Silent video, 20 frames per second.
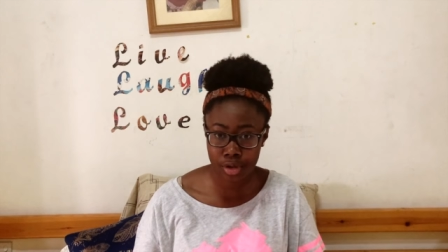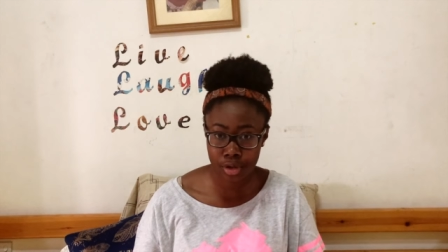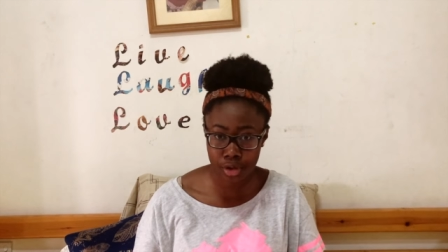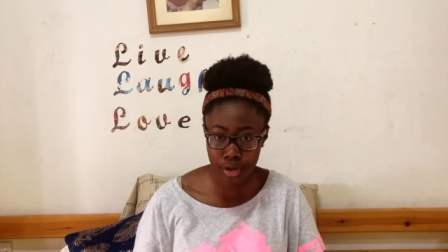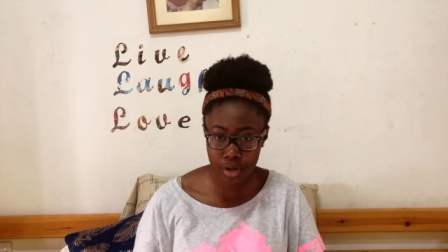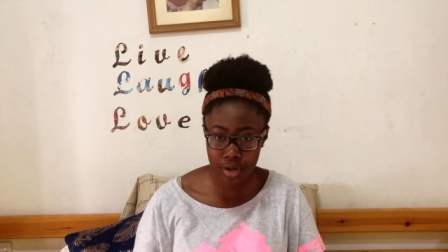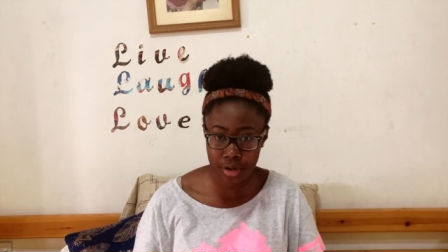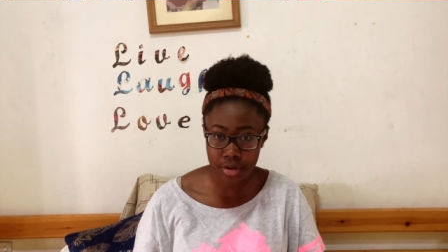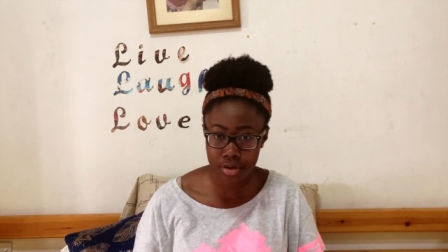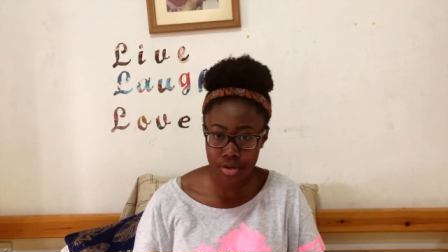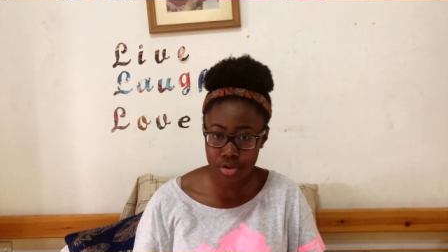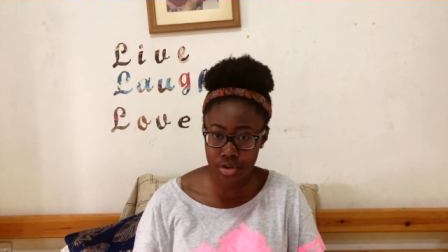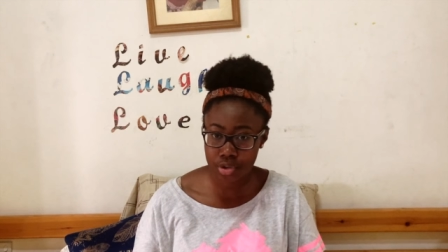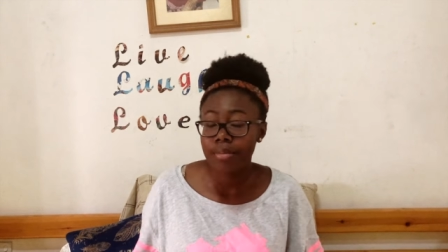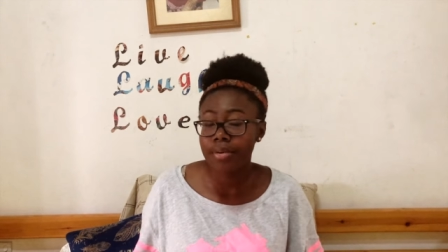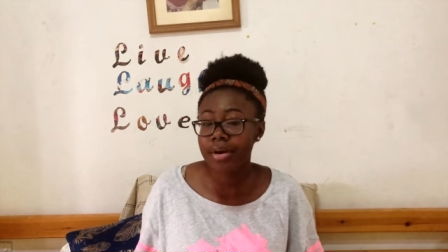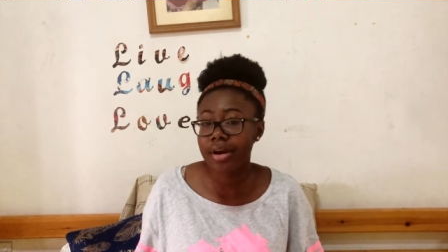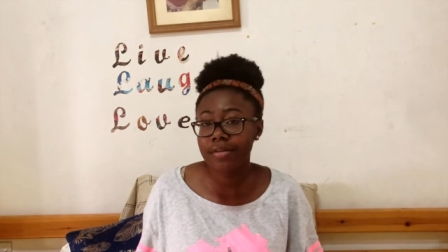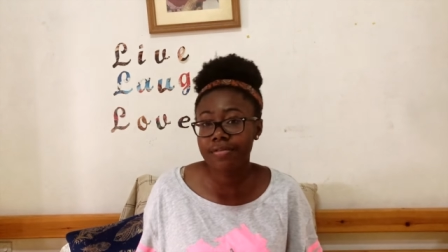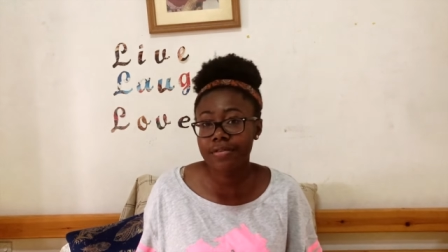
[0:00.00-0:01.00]
girls.
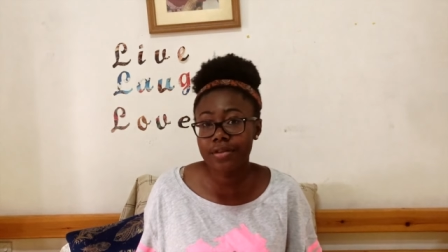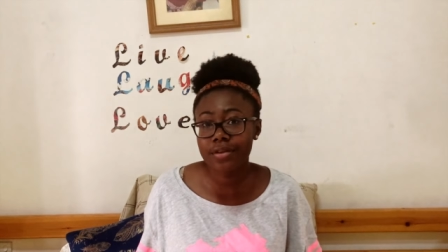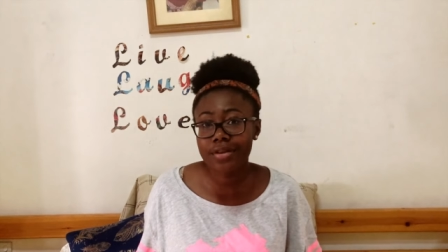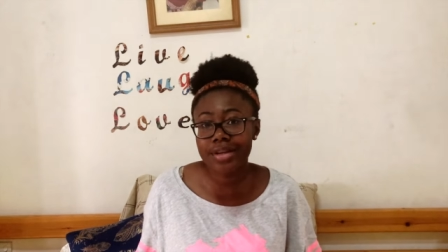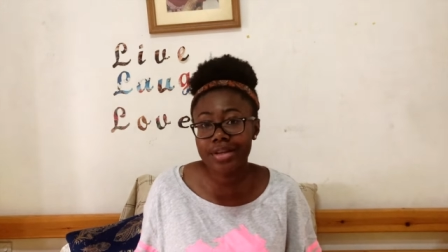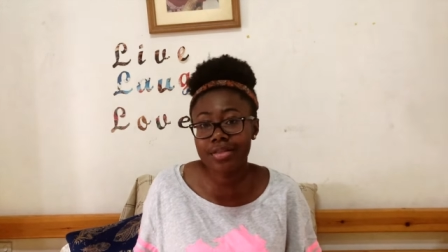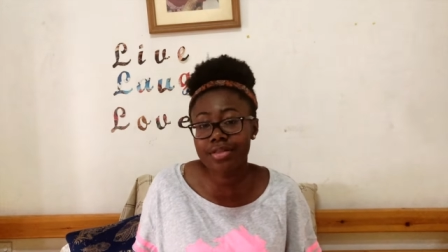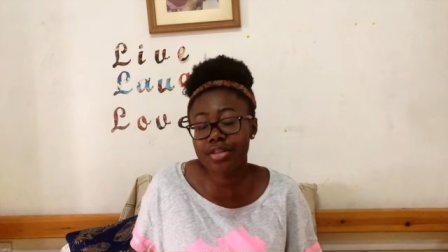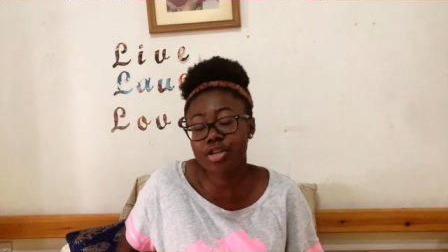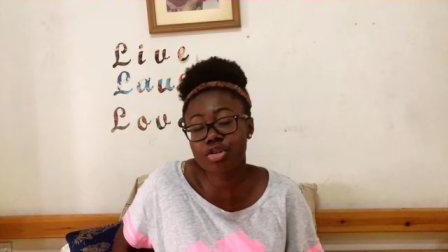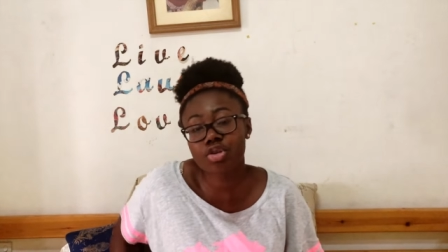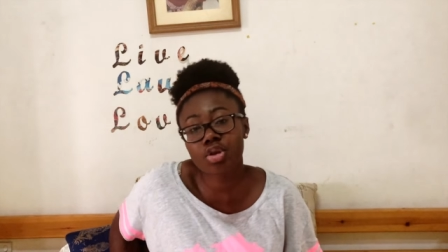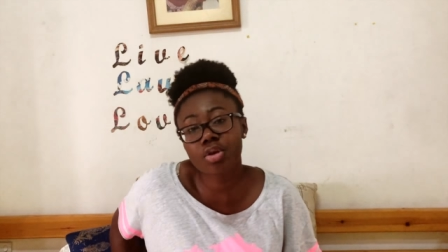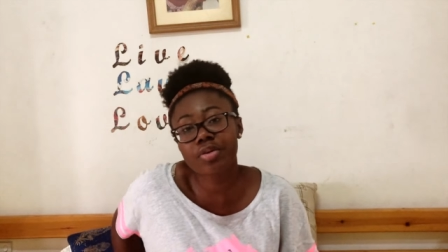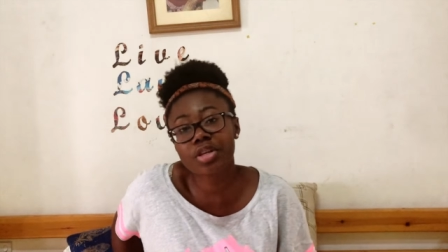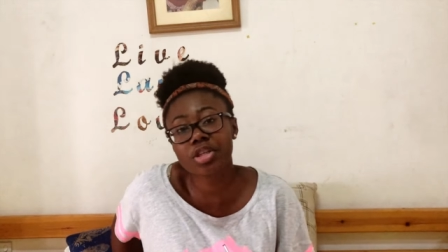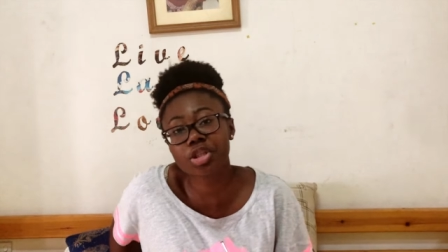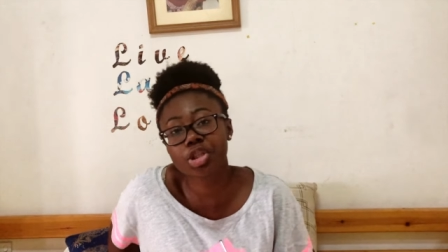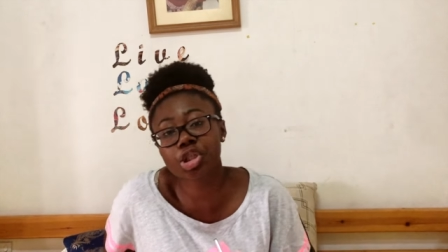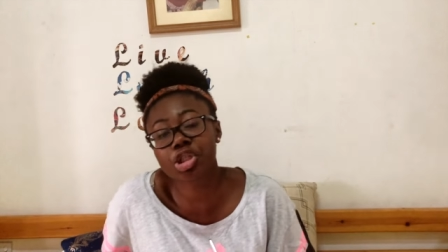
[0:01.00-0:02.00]
But I feel like there's
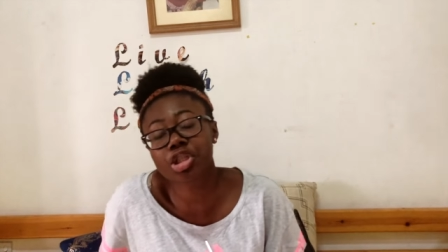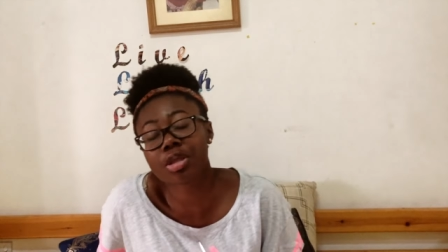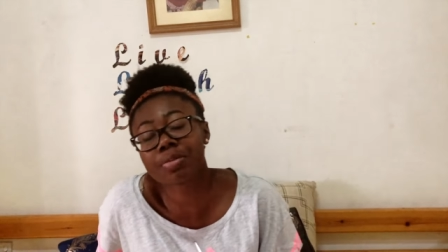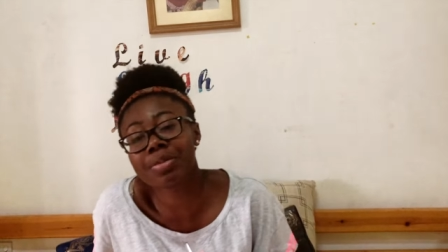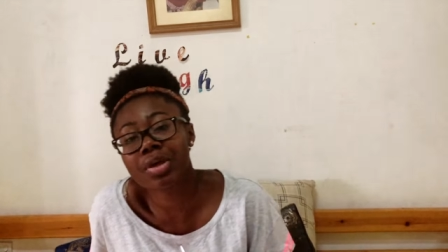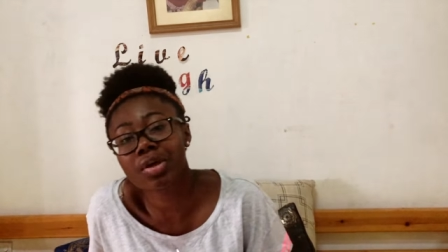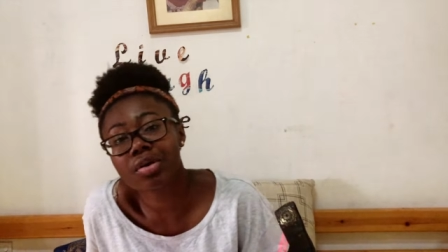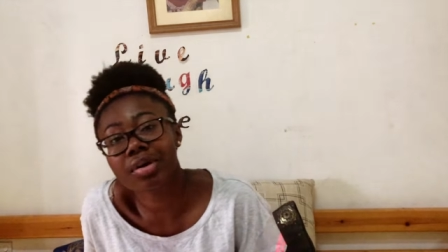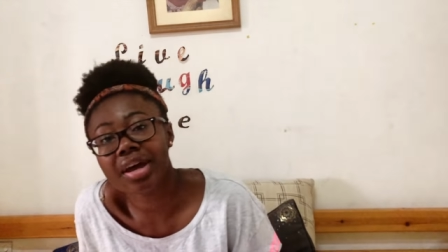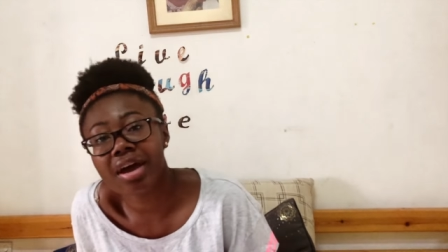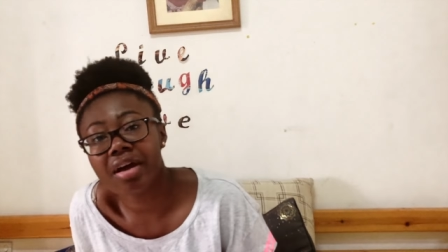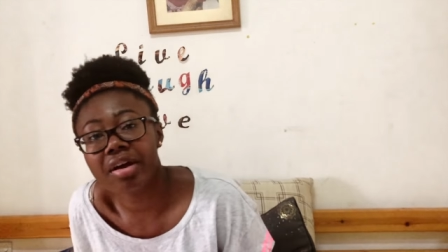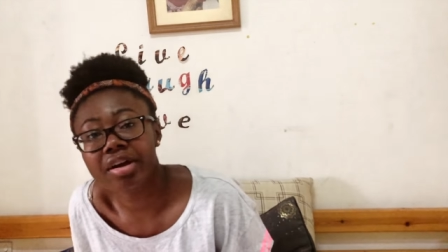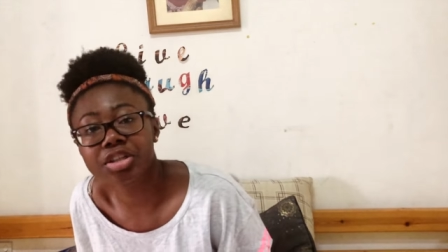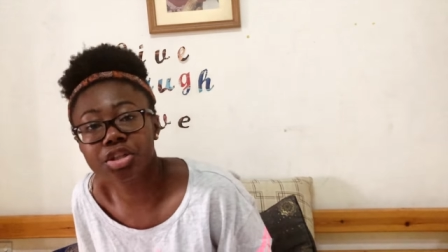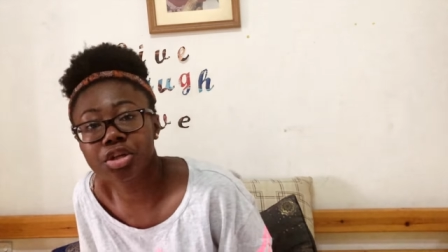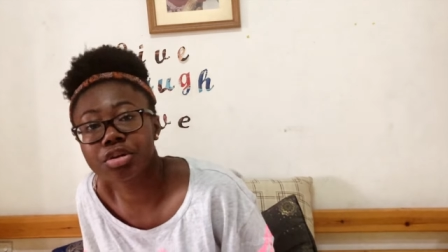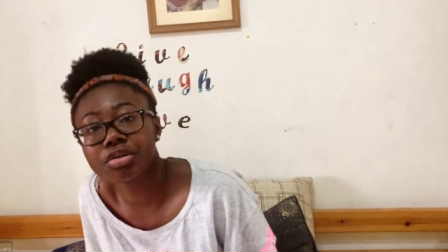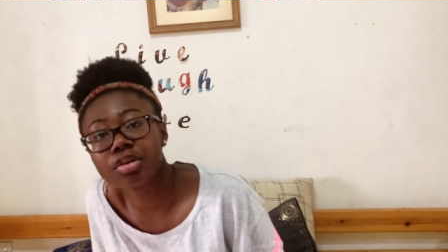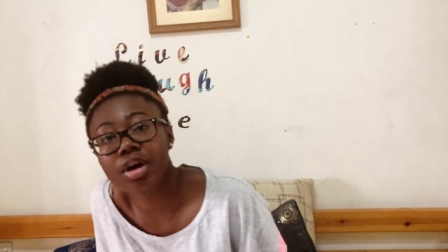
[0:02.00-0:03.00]
always just the male character who